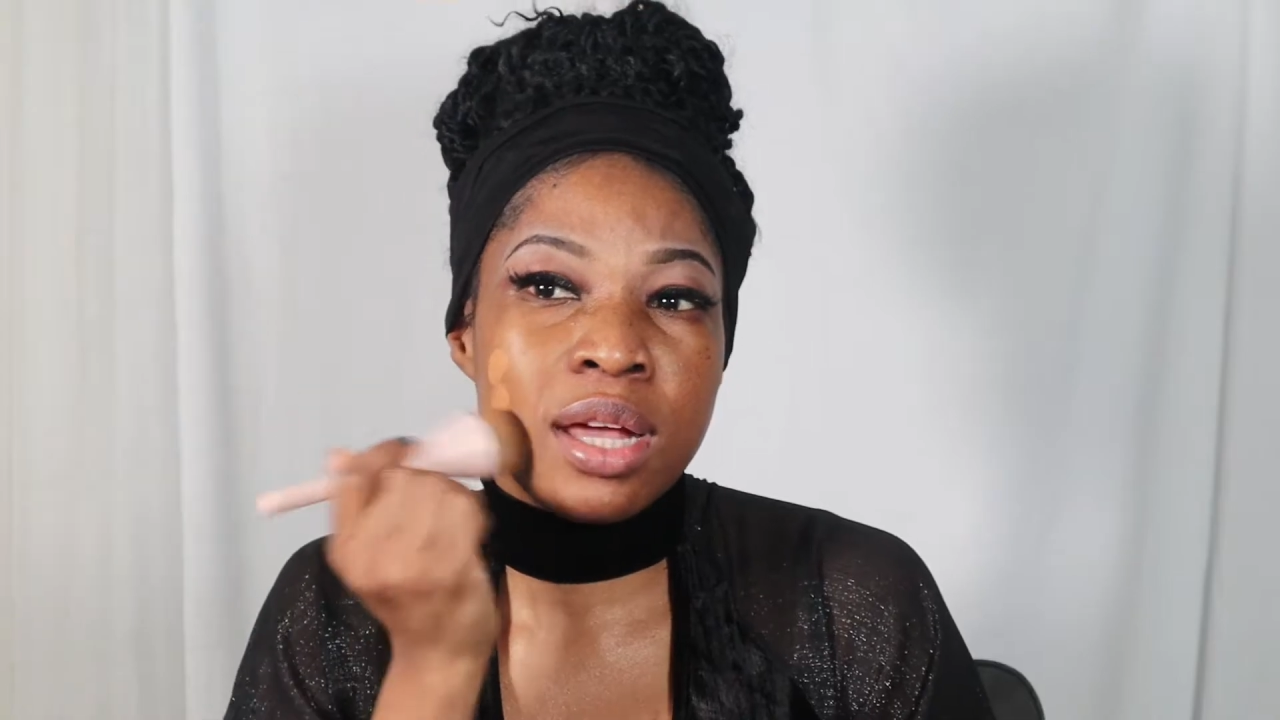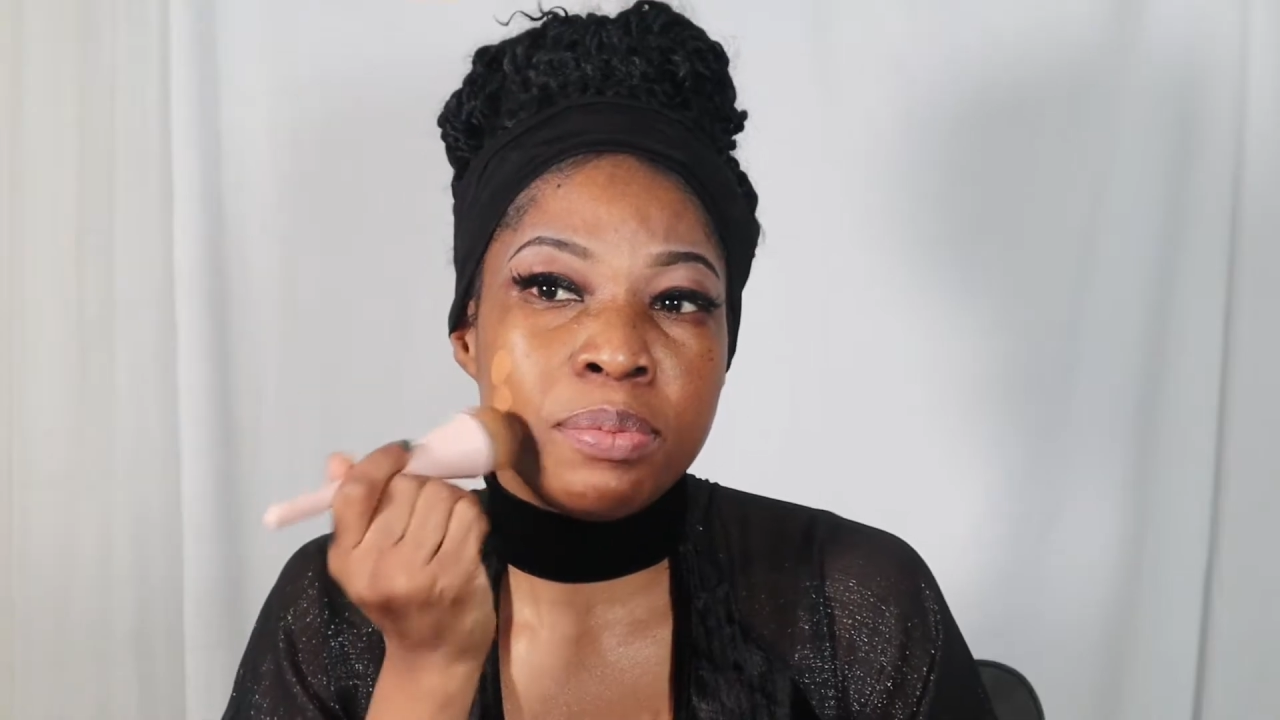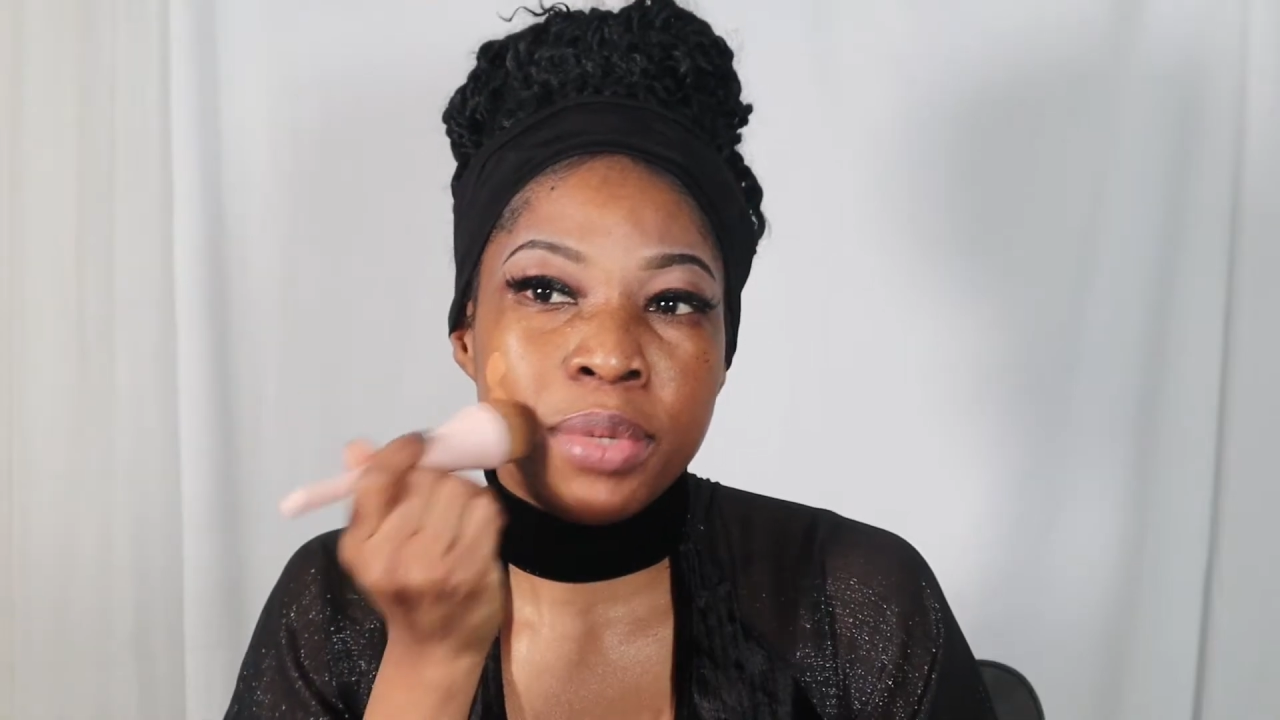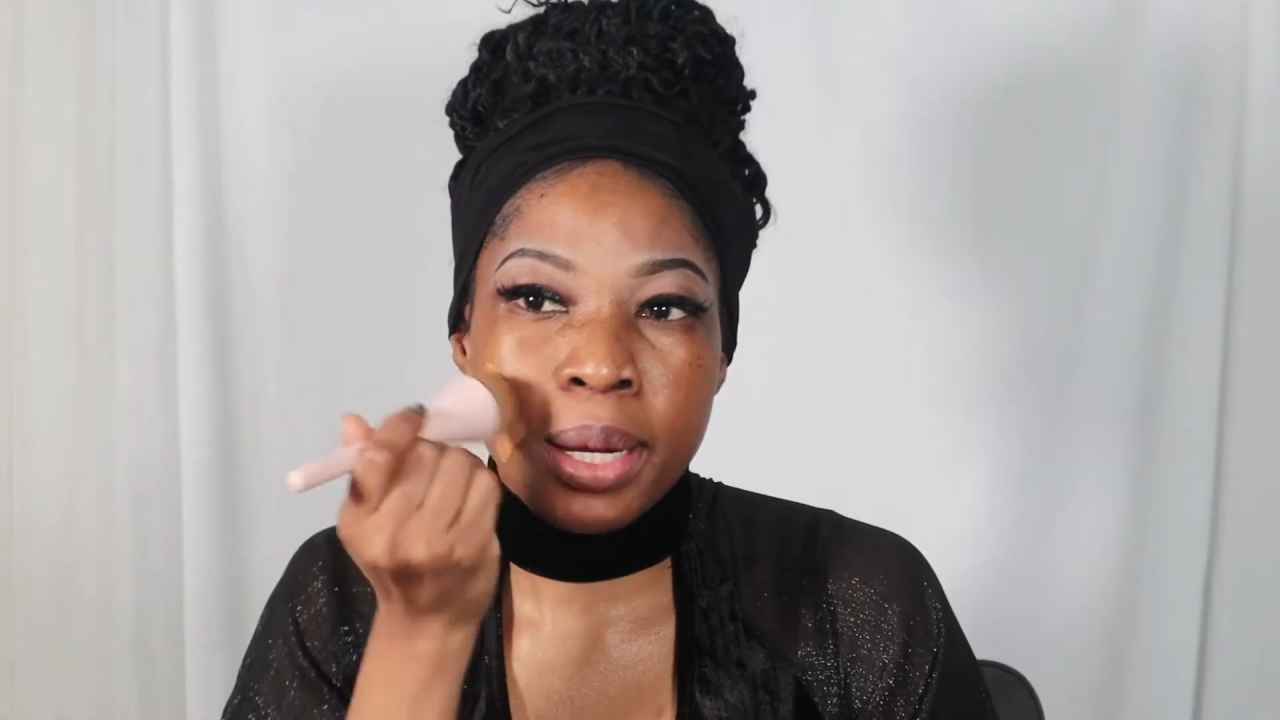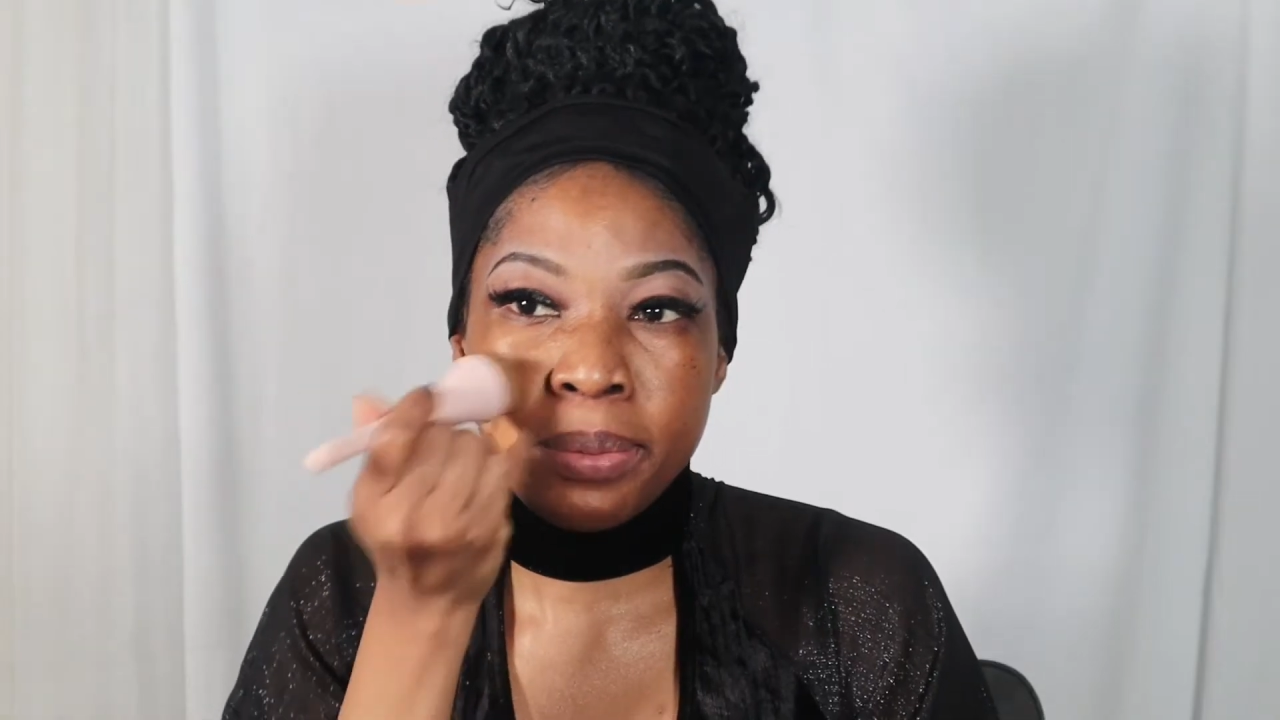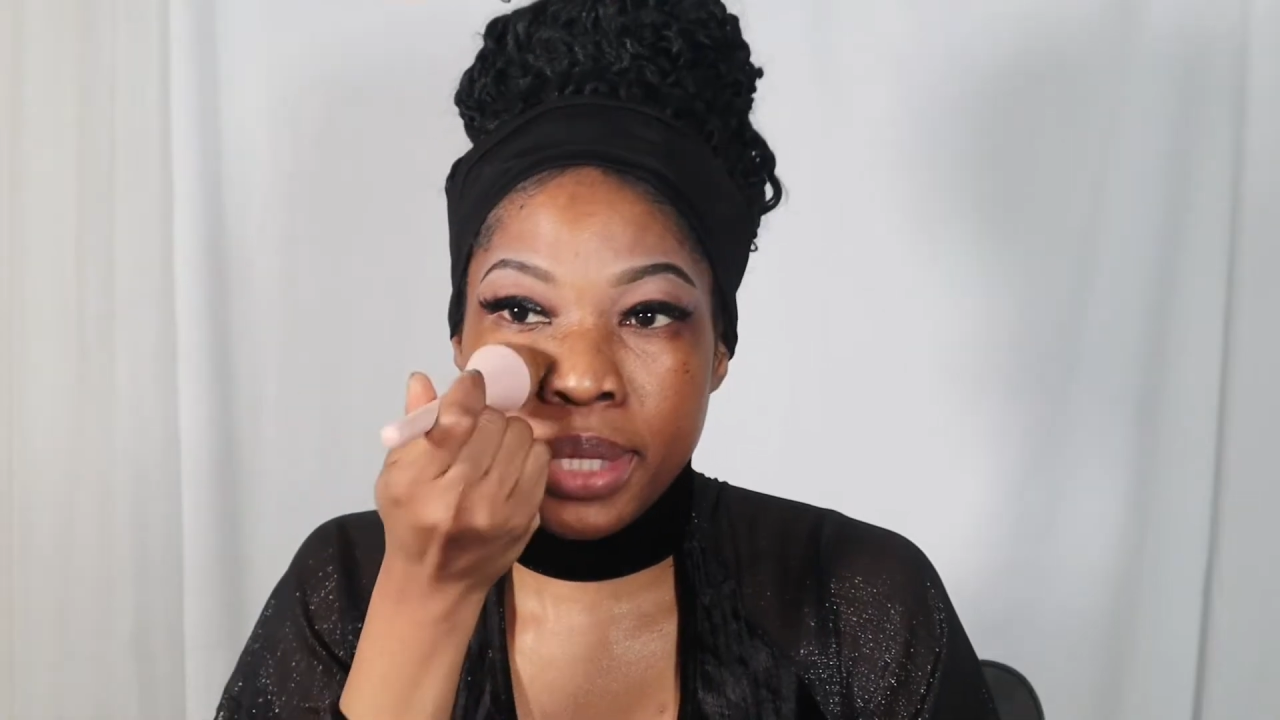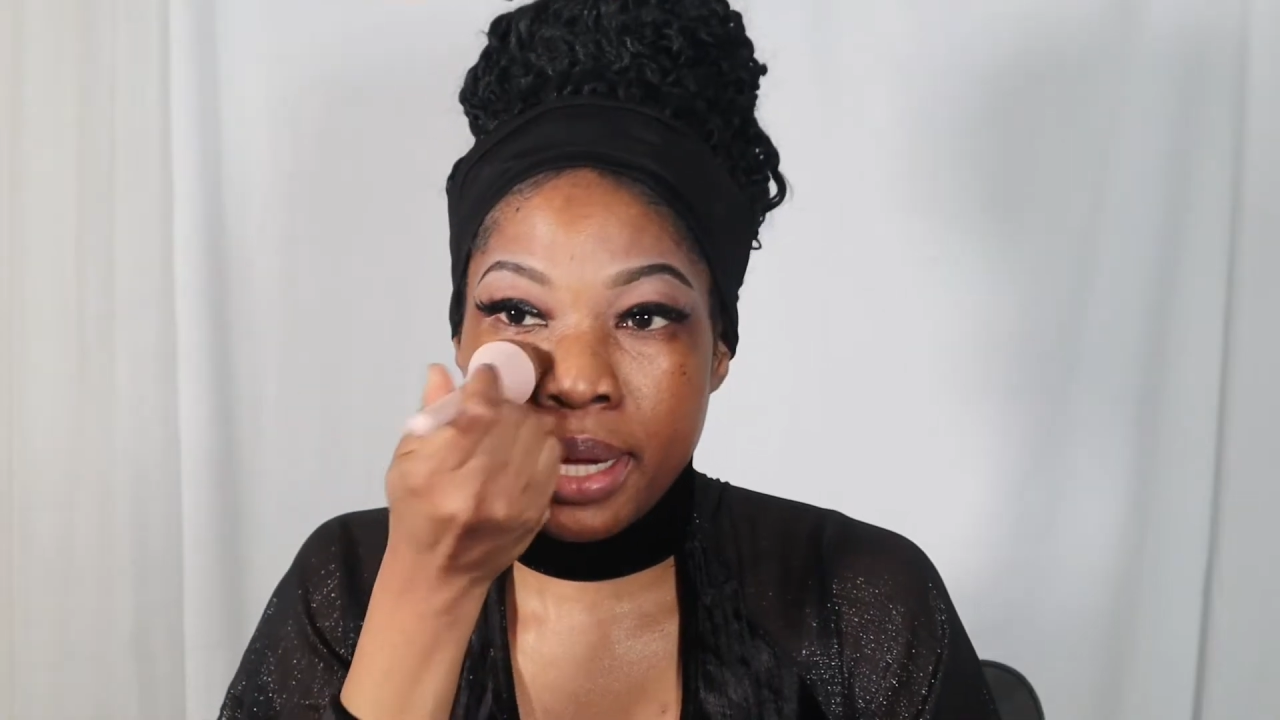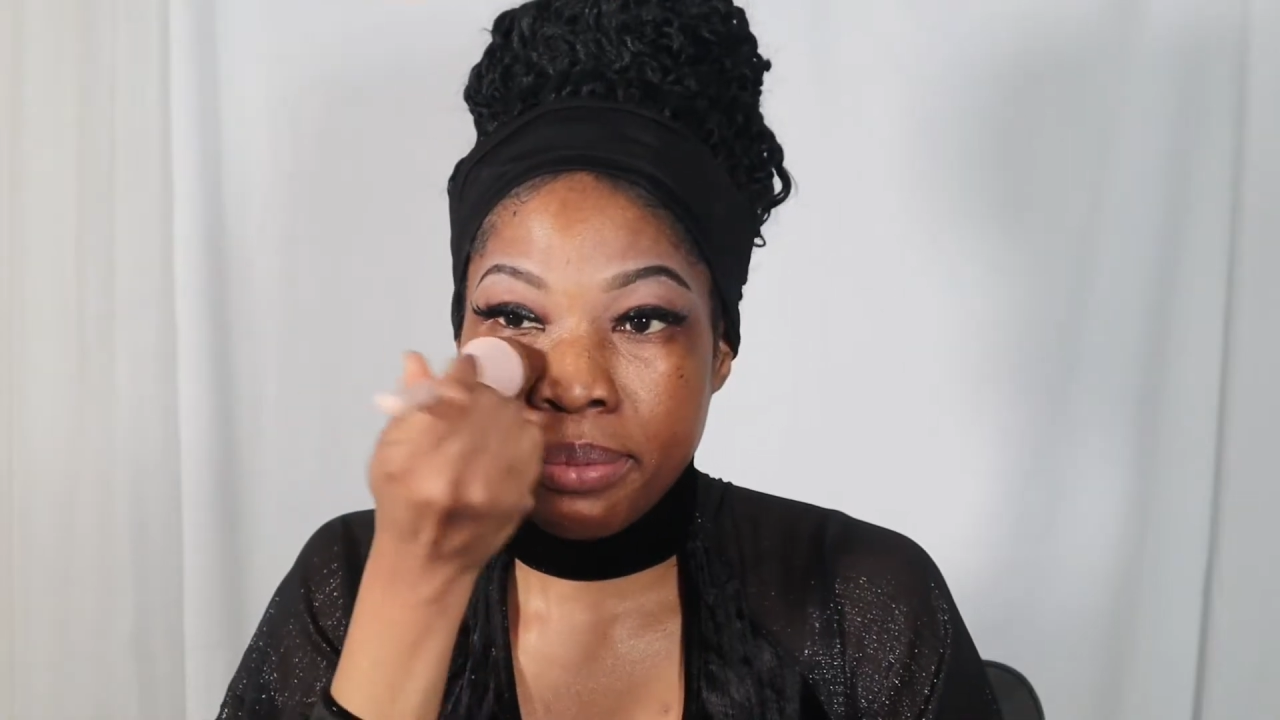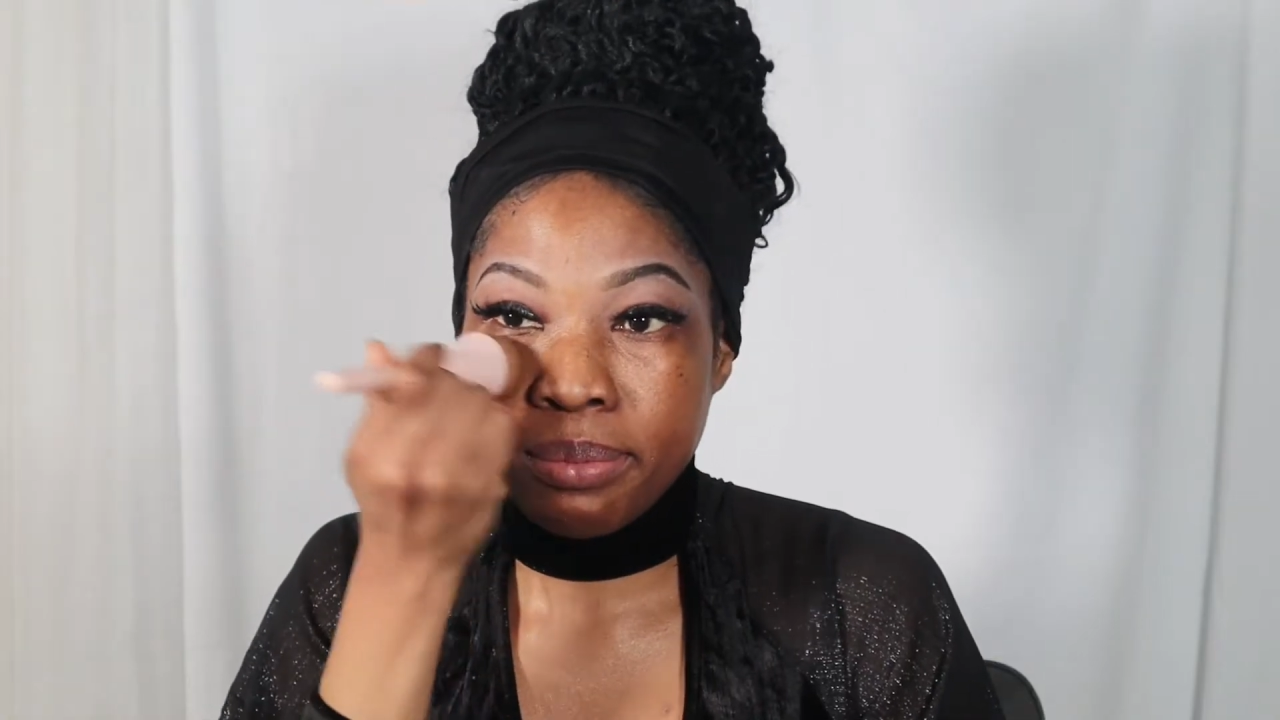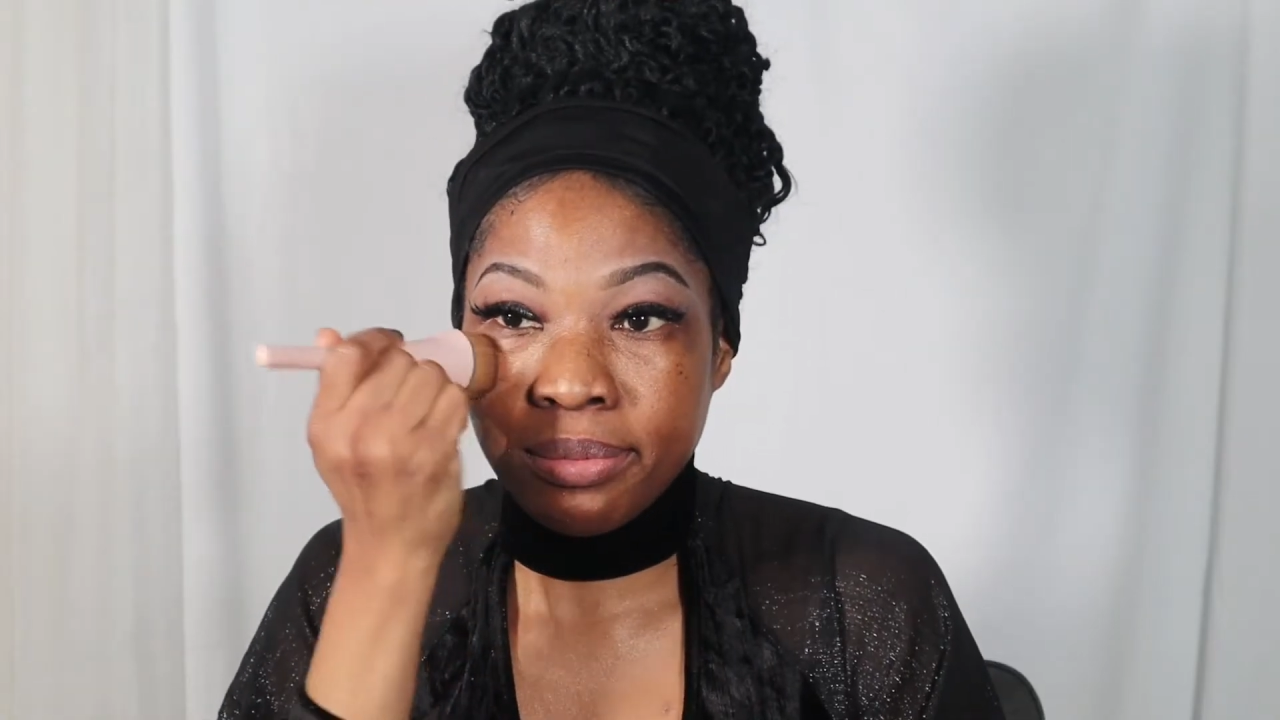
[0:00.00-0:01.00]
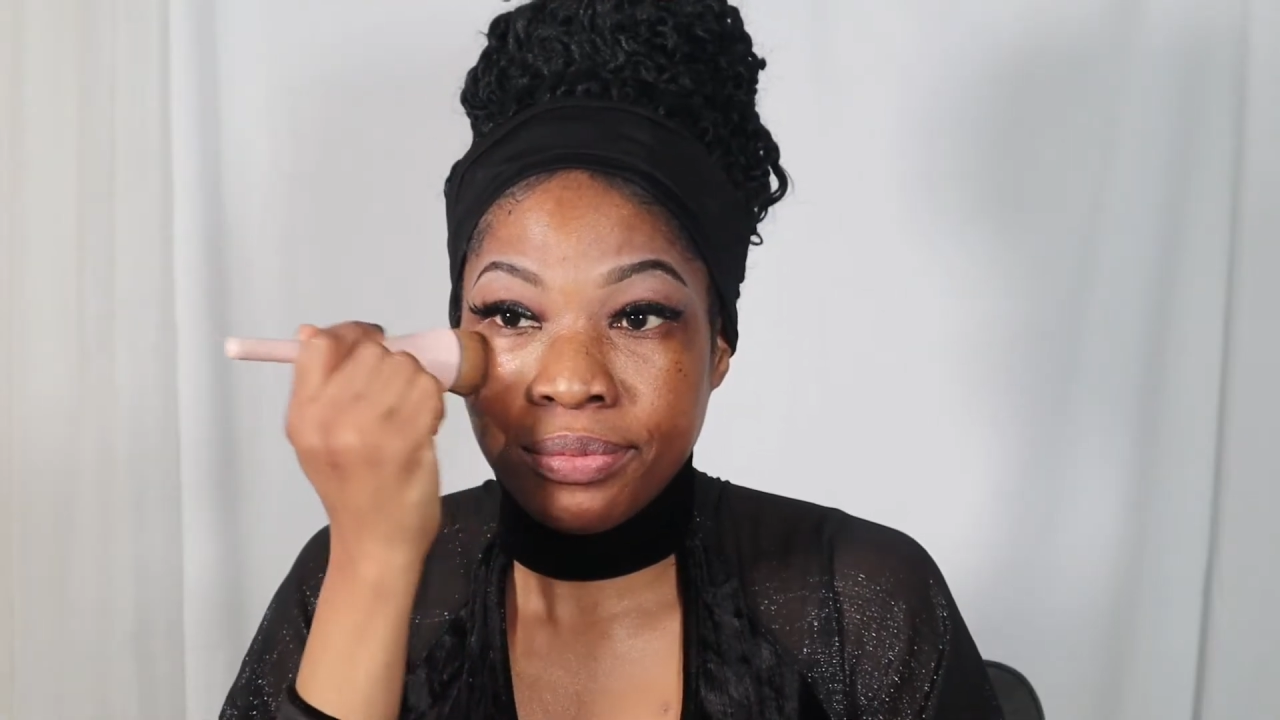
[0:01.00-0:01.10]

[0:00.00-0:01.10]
dab.